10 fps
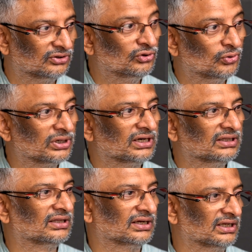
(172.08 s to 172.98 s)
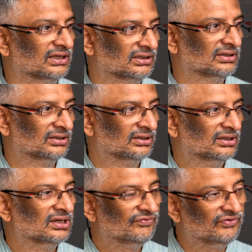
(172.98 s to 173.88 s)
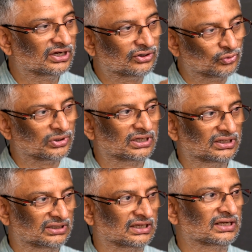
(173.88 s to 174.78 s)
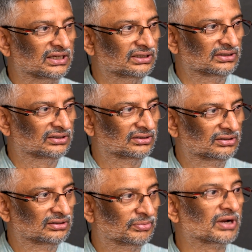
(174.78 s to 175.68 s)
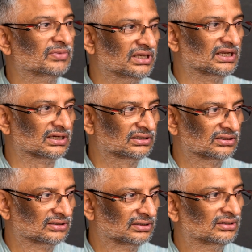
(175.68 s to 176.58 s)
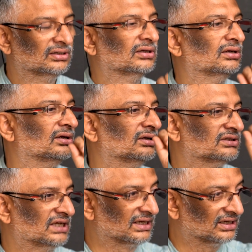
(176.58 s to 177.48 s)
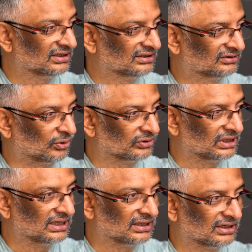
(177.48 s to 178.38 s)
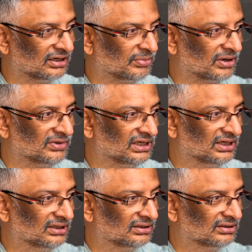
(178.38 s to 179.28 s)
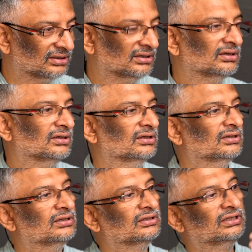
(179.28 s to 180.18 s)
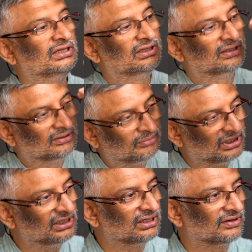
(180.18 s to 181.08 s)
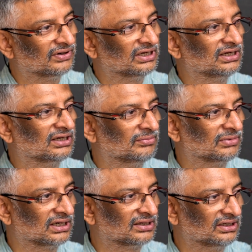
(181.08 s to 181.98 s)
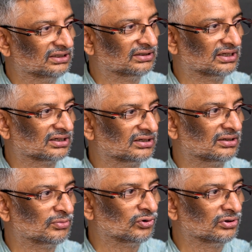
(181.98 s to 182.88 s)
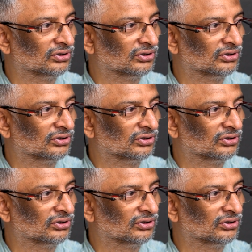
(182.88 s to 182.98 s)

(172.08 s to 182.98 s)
230. We are 230 per million. China is 1800 per million. The middle level income countries are about